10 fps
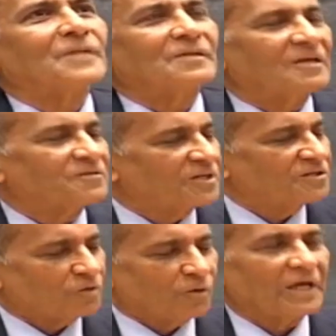And then
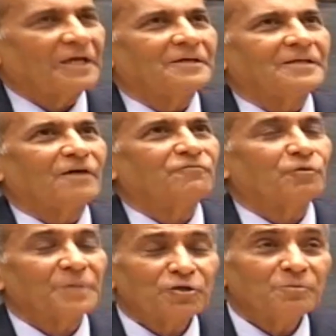says, okay, now
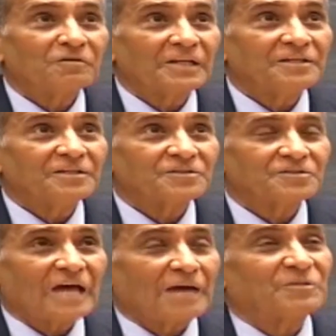for me to be
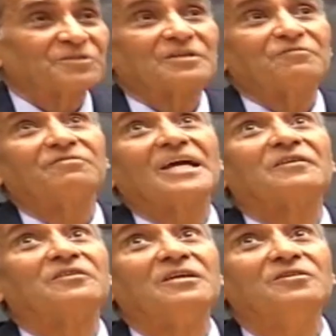religious, I must
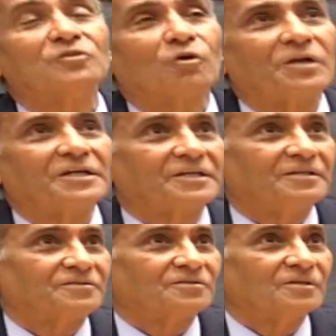reflect these
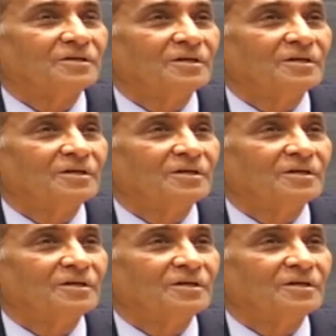qualities.